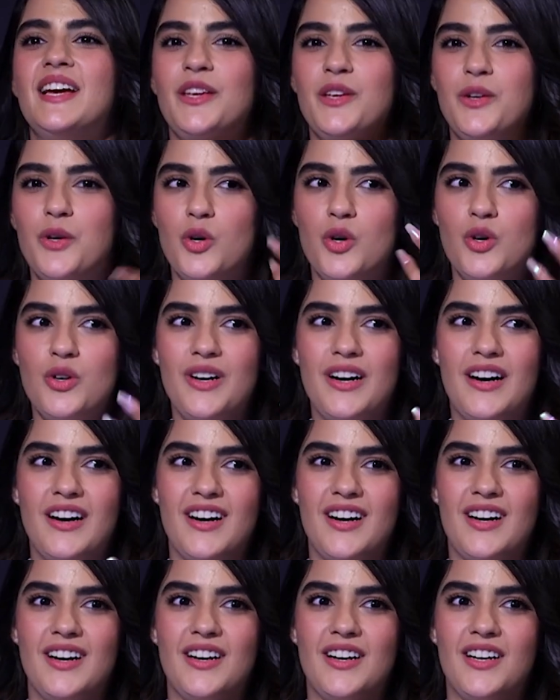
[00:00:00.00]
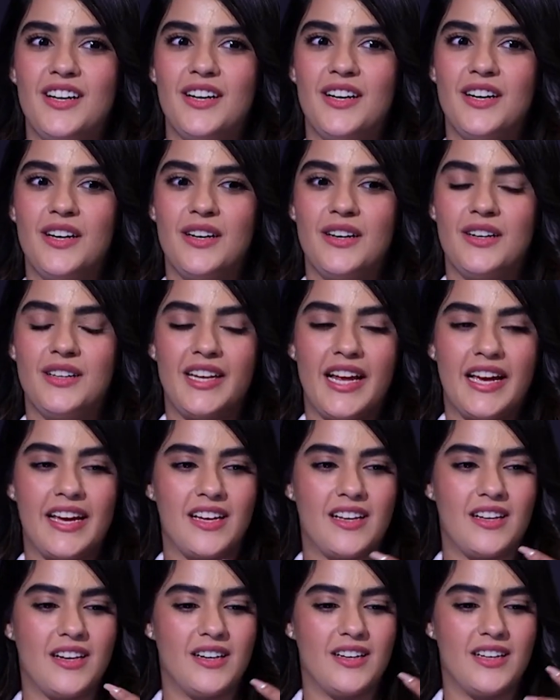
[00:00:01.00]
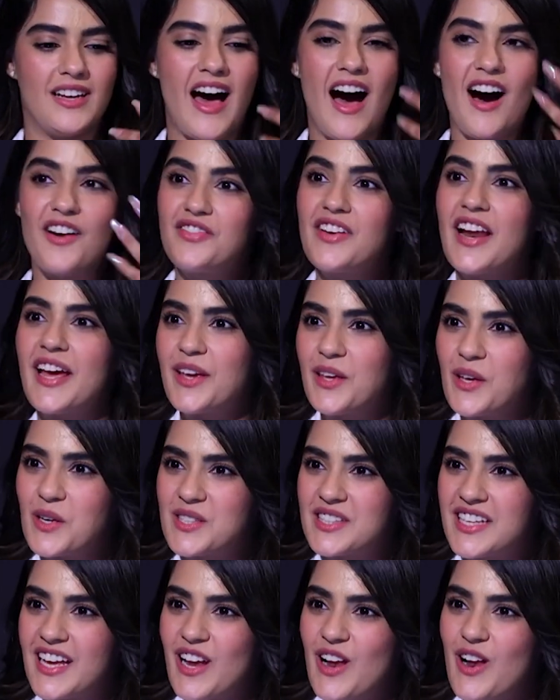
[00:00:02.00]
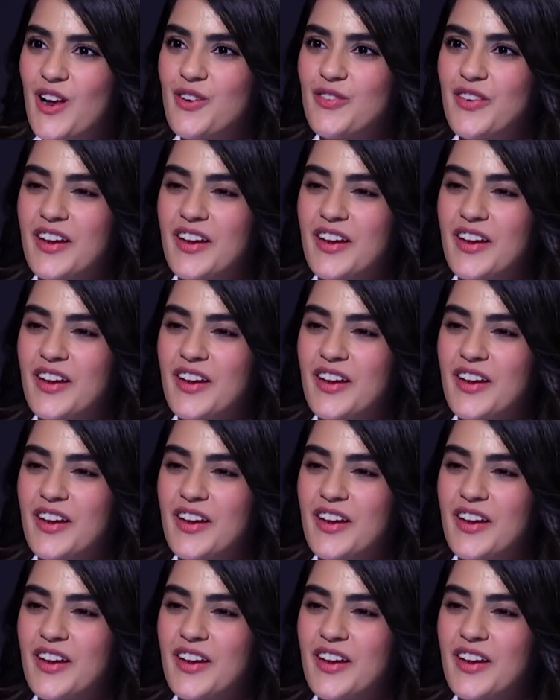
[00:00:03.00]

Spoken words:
you know, laugh like yourself.